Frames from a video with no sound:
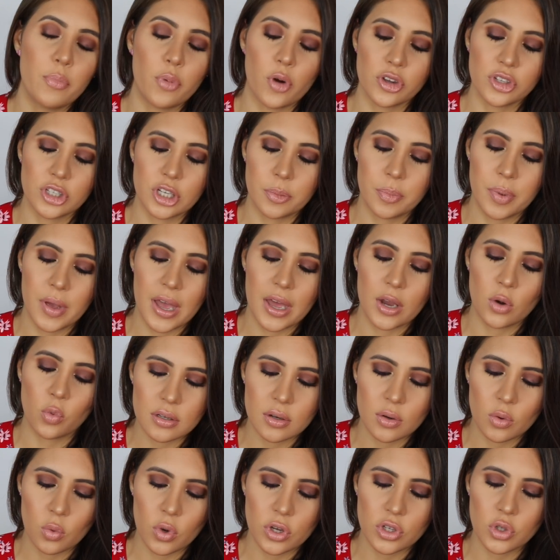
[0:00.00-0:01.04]
project pan,
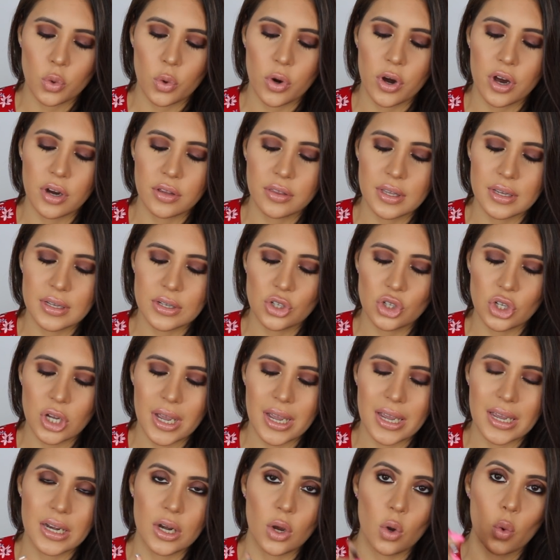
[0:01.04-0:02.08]
which were the
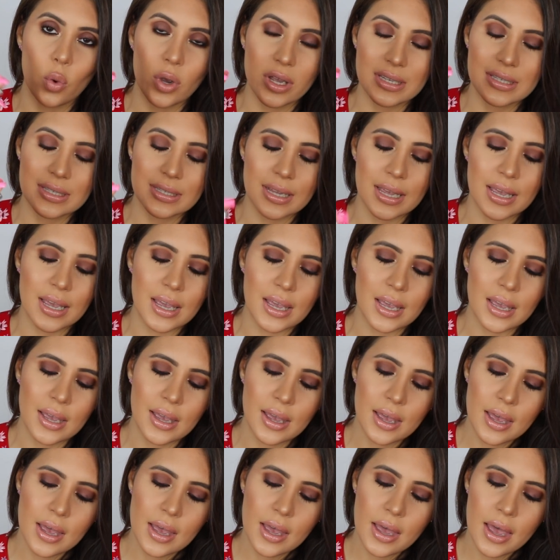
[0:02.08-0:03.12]
shade Whiskey
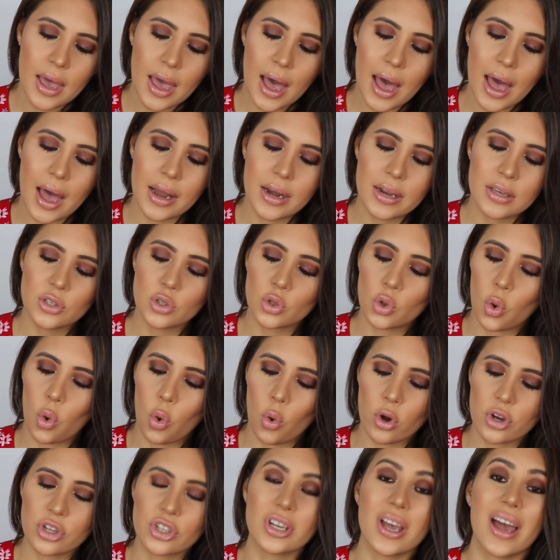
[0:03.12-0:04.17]
and
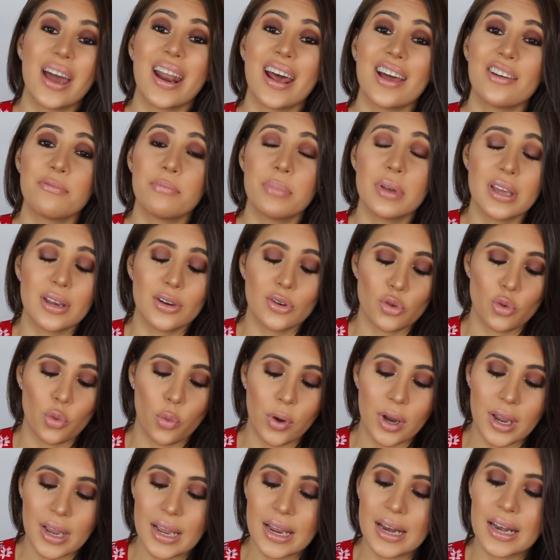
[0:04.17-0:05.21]
Scorch, and I've been
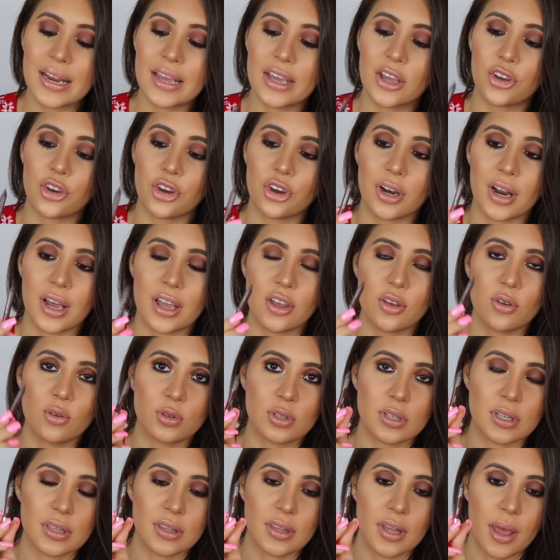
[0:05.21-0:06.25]
really good at
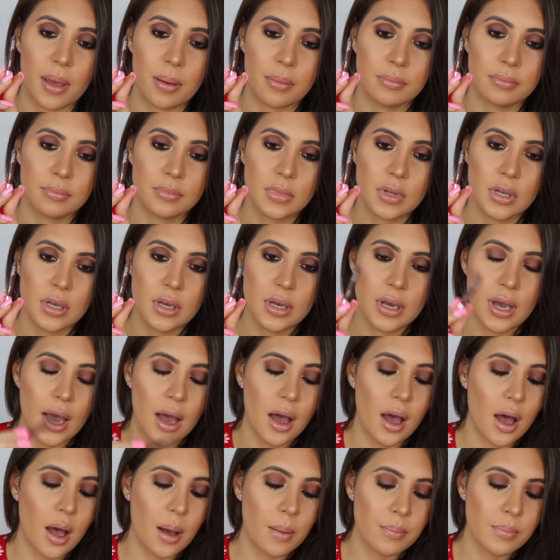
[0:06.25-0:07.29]
using them.
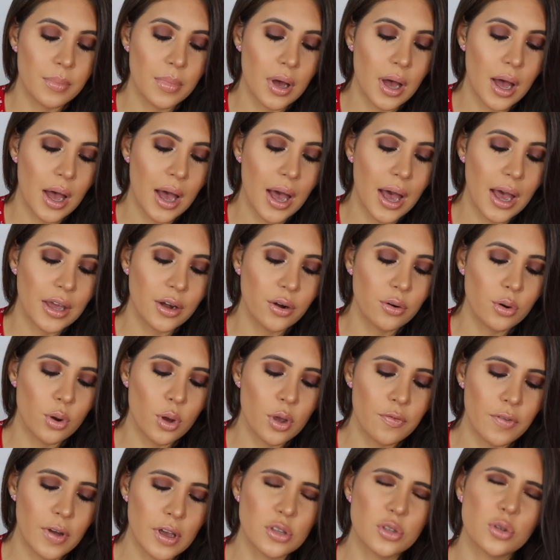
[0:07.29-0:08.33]
I don't know
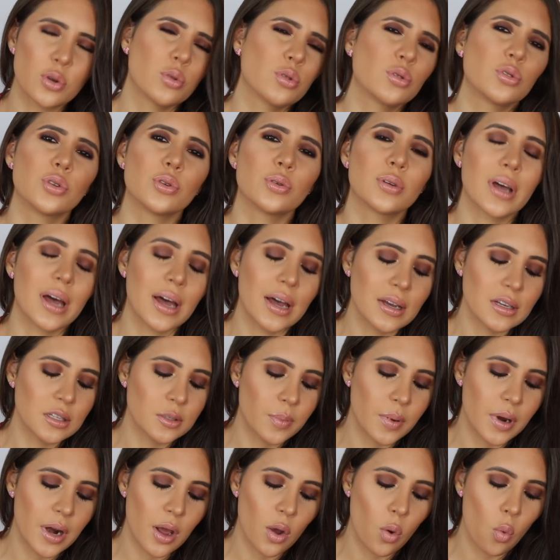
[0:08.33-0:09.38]
if I told you guys,
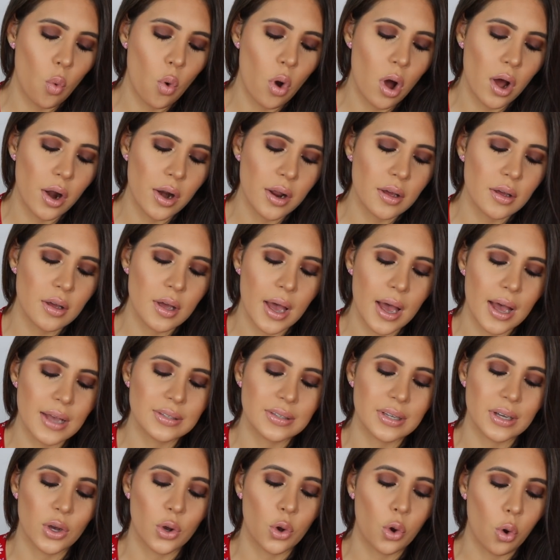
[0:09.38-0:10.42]
but I wanna,
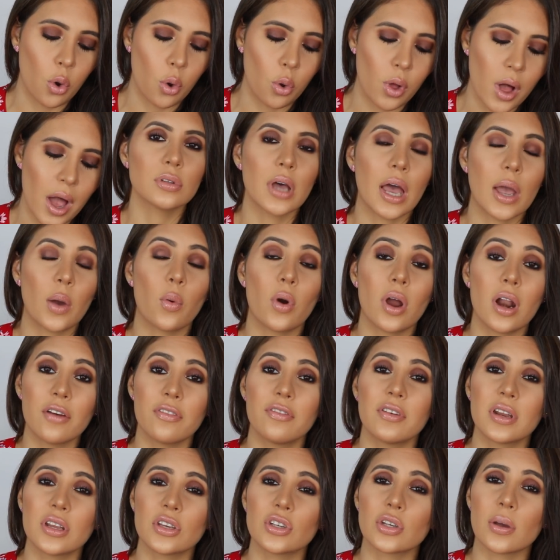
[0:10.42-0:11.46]
as a goal, I wanna
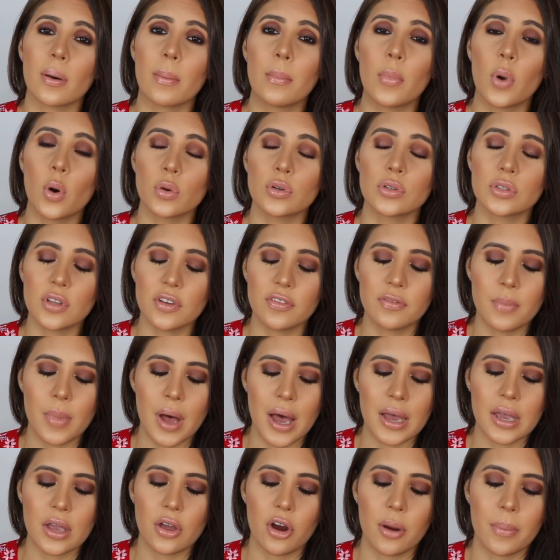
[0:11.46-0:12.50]
finish most of
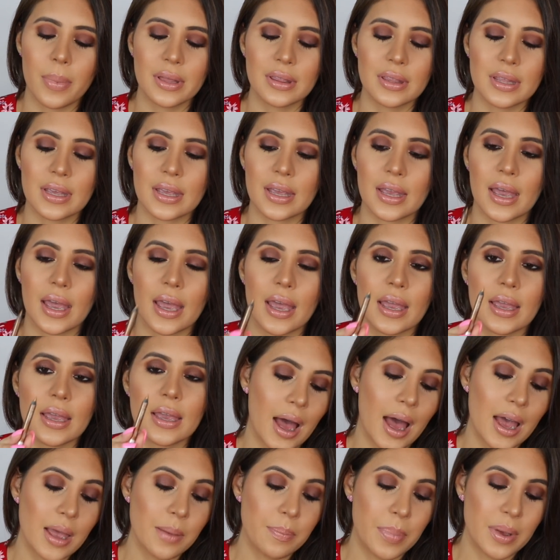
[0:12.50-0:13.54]
my Urban Decay
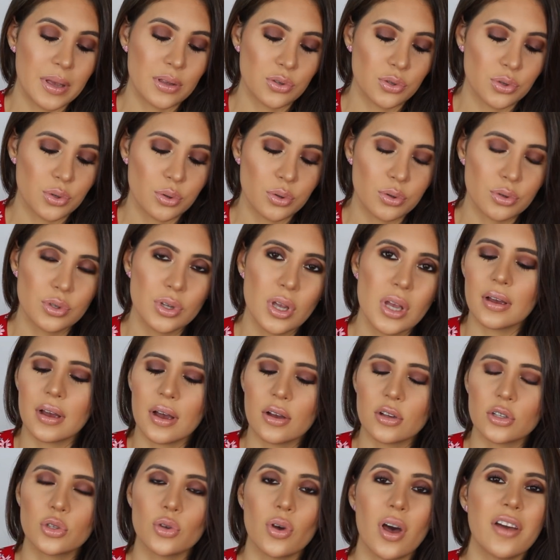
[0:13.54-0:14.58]
eye pencils.
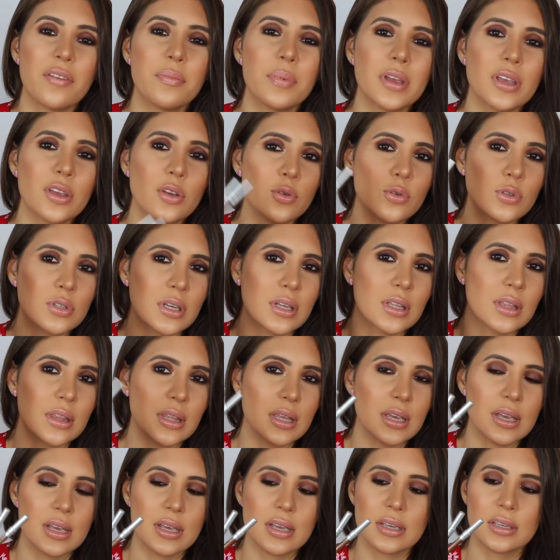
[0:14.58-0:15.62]
So I've been using
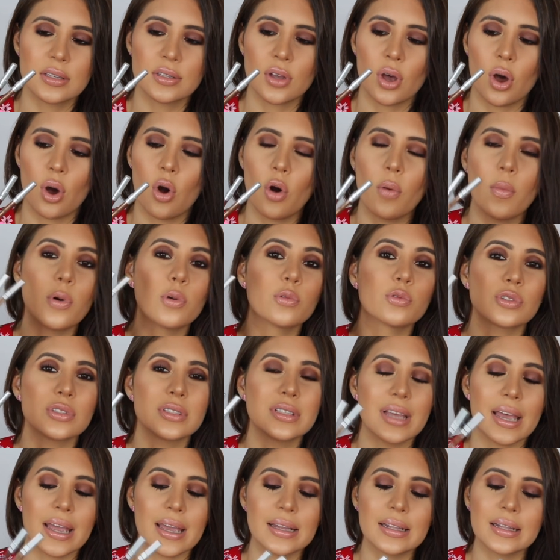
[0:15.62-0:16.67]
these almost
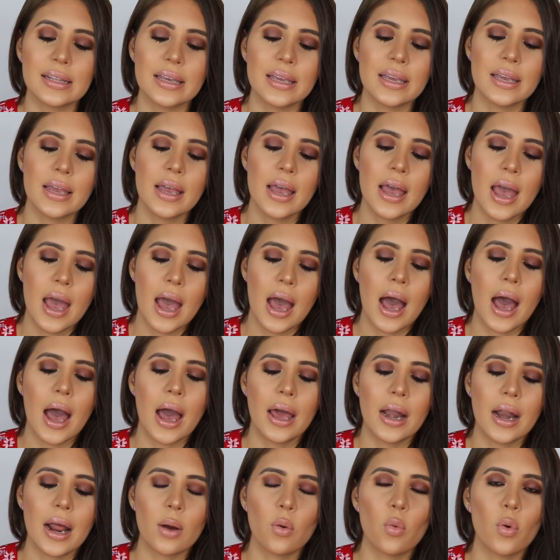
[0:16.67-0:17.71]
daily,
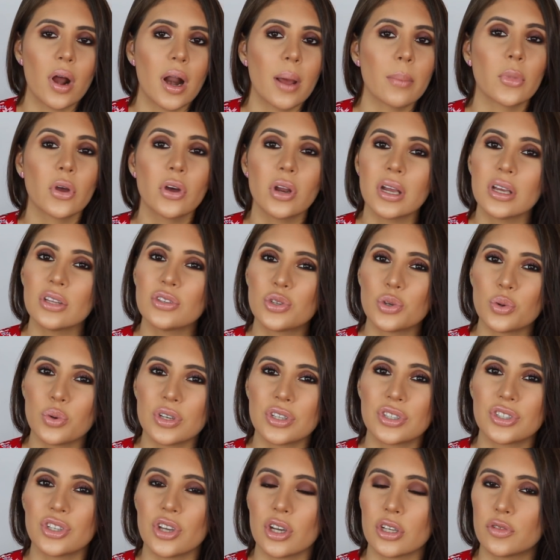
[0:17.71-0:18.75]
and what I'm gonna do
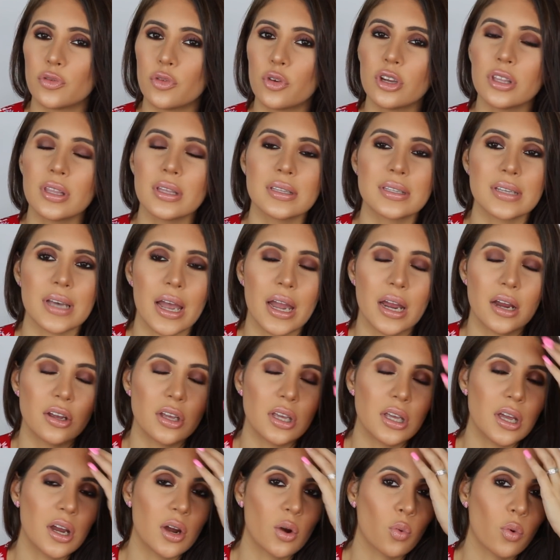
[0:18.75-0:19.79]
is just for the entire
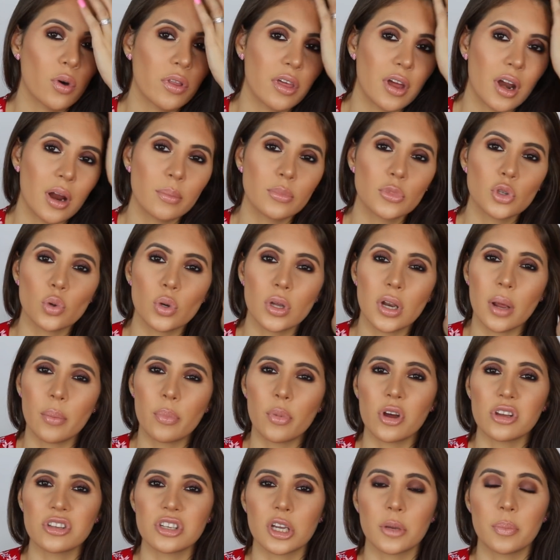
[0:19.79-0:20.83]
year, whether I'm doing a
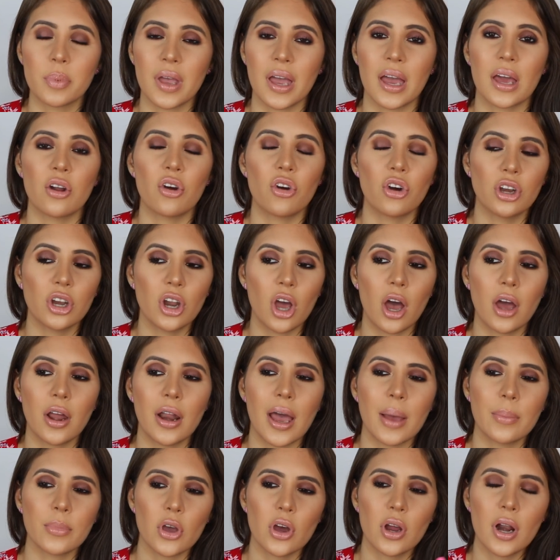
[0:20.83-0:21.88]
project pan or not,
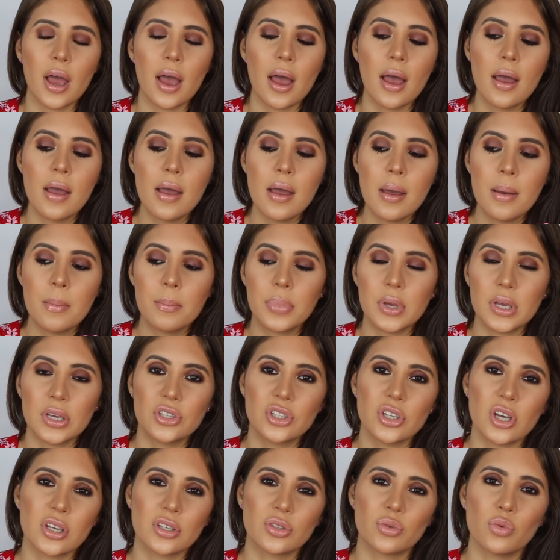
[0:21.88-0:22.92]
I'm gonna be
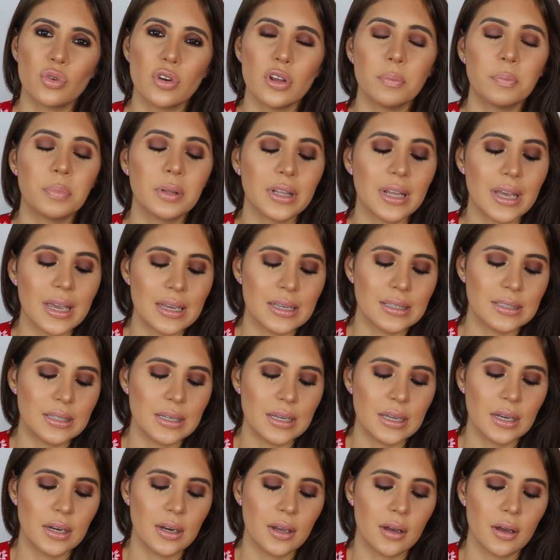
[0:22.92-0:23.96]
just
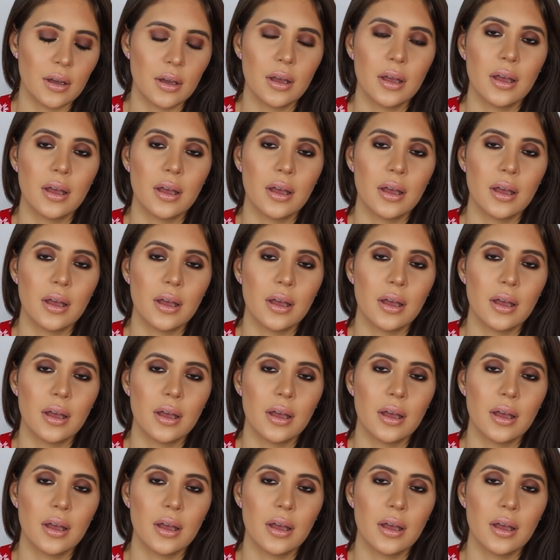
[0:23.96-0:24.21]
replacing